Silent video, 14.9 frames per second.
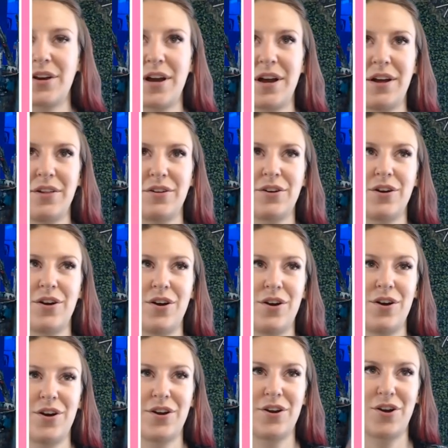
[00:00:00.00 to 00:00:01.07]
color
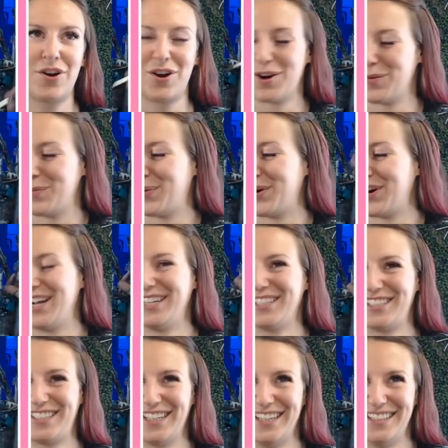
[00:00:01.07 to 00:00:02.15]
on our
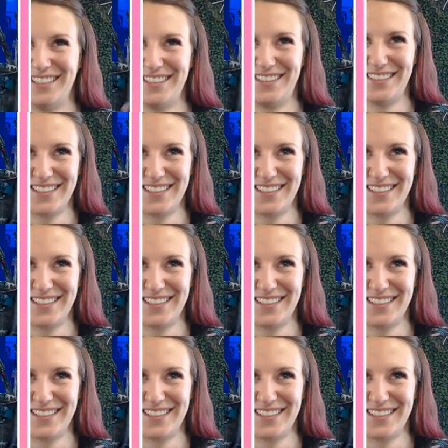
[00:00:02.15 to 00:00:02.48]
brushes.